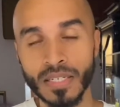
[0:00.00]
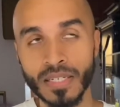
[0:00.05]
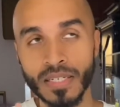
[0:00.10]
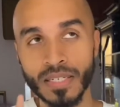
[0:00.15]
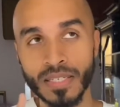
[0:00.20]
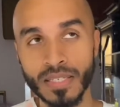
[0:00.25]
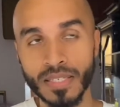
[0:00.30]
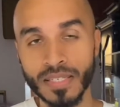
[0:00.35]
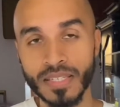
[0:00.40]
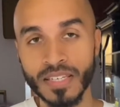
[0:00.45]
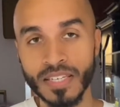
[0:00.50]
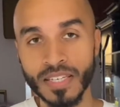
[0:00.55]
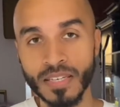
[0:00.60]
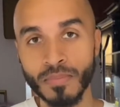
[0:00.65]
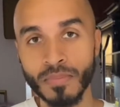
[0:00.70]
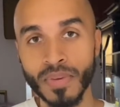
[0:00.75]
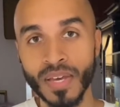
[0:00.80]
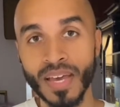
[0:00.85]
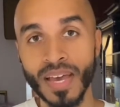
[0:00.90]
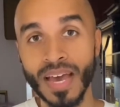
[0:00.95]
team
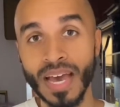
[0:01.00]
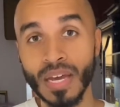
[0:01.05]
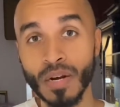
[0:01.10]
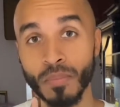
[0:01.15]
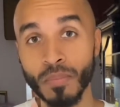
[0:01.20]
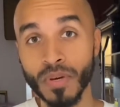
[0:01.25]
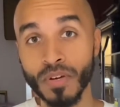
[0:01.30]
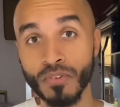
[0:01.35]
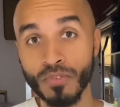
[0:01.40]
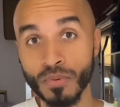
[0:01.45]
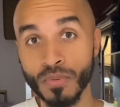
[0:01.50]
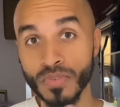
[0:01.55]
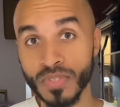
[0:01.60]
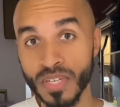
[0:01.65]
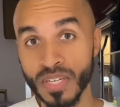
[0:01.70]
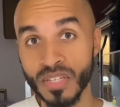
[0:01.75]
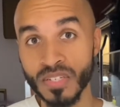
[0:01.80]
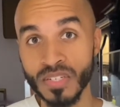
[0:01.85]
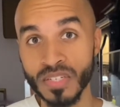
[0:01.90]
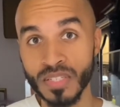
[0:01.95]
had a better
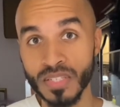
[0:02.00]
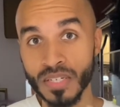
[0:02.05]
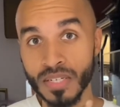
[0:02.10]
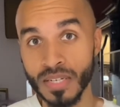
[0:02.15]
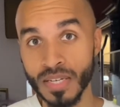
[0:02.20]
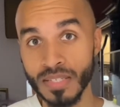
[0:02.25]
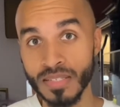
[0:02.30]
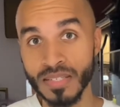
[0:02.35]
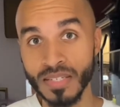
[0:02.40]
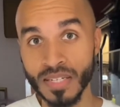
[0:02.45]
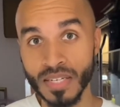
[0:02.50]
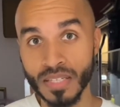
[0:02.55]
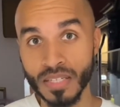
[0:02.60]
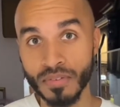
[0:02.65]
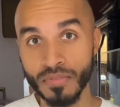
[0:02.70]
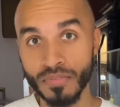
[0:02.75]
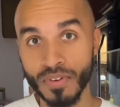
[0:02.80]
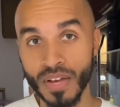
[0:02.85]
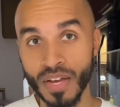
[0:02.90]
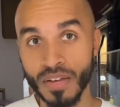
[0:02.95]
rotation than
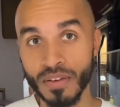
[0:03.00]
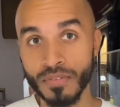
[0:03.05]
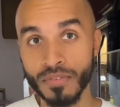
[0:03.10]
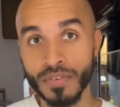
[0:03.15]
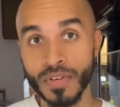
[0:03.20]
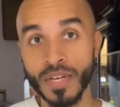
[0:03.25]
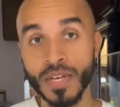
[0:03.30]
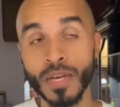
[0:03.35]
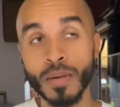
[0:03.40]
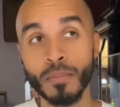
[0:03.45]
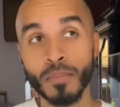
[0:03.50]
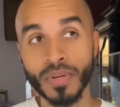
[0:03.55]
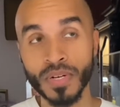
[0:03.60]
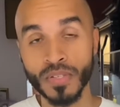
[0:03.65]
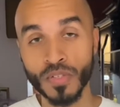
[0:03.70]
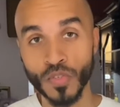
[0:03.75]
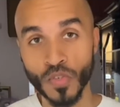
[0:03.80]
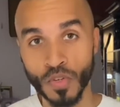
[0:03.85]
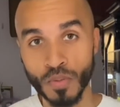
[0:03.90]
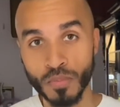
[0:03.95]
1995. But in
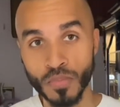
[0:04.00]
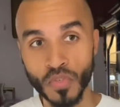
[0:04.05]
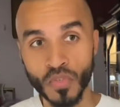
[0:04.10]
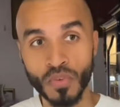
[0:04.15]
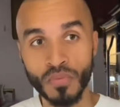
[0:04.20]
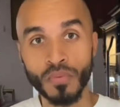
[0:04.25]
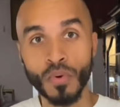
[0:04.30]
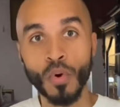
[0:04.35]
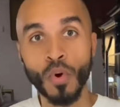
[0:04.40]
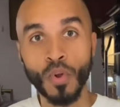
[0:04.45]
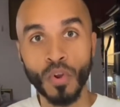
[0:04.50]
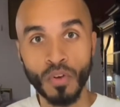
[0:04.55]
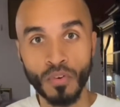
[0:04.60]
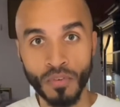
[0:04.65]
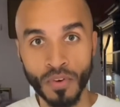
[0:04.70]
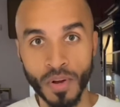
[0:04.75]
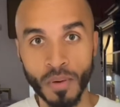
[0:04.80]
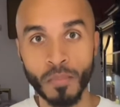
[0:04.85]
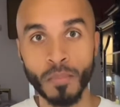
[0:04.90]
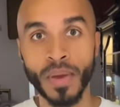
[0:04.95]
terms of all
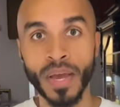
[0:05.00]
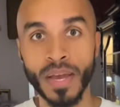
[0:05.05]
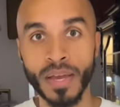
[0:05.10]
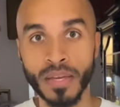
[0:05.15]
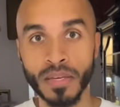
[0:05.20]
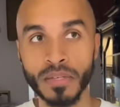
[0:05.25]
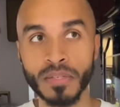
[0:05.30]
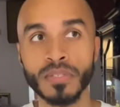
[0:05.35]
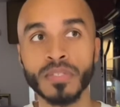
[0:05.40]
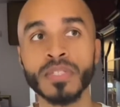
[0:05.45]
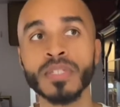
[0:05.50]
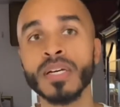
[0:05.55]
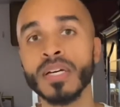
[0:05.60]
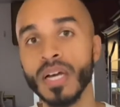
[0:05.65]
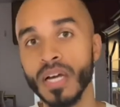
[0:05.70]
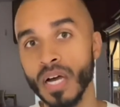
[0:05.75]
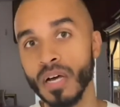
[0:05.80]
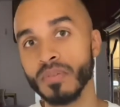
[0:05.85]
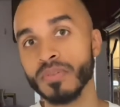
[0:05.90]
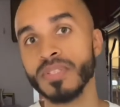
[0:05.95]
around package,
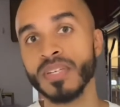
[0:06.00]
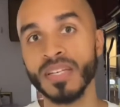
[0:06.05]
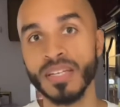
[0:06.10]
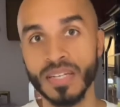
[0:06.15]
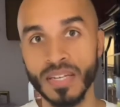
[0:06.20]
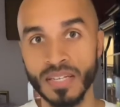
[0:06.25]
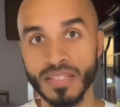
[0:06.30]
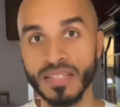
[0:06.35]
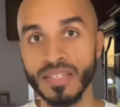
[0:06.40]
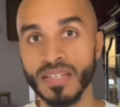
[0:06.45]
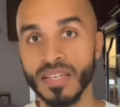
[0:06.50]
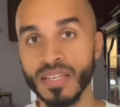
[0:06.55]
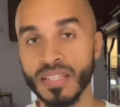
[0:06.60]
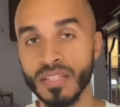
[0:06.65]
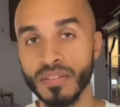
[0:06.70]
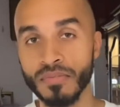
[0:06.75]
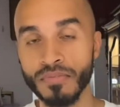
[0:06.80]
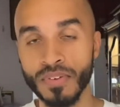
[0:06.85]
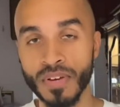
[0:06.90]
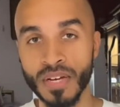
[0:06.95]
I'll take
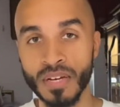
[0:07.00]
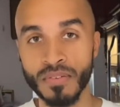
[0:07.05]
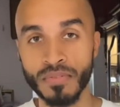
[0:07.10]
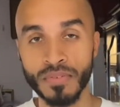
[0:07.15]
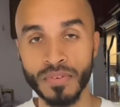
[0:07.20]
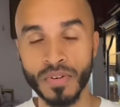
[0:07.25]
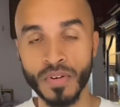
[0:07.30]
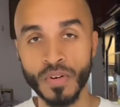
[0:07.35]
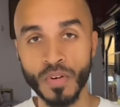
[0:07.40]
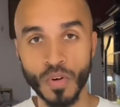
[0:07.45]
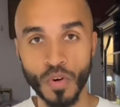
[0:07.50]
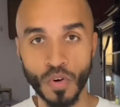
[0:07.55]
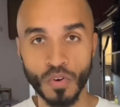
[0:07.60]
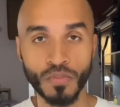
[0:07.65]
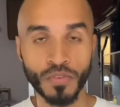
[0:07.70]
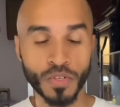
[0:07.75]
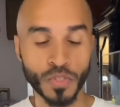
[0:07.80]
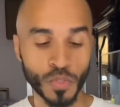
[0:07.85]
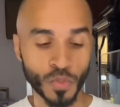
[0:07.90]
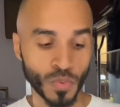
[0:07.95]
1995 over
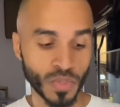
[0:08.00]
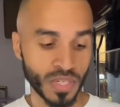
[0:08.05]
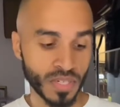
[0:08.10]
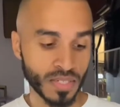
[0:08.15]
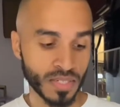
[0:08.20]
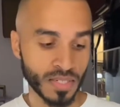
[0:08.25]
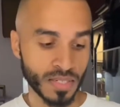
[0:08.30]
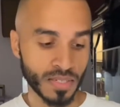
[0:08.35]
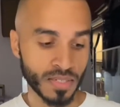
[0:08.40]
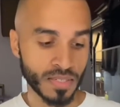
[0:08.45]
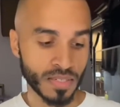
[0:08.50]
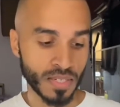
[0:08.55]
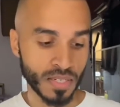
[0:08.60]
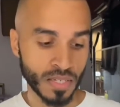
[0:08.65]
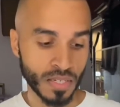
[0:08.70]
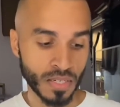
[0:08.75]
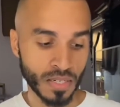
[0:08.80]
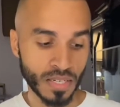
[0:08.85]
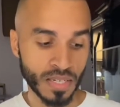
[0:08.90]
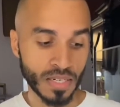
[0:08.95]
2016
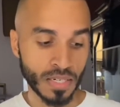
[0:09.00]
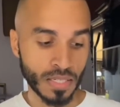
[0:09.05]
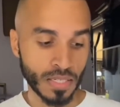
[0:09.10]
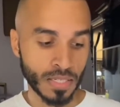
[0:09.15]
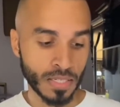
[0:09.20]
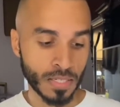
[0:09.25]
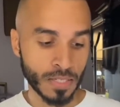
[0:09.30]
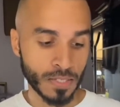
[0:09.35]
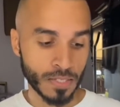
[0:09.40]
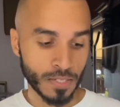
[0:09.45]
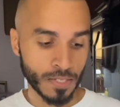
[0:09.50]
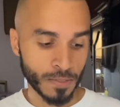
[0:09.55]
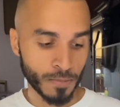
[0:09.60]
Indians.